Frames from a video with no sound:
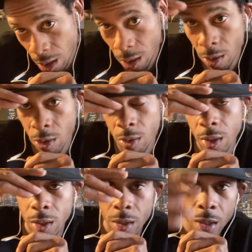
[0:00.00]

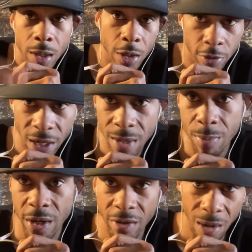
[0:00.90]
and creating better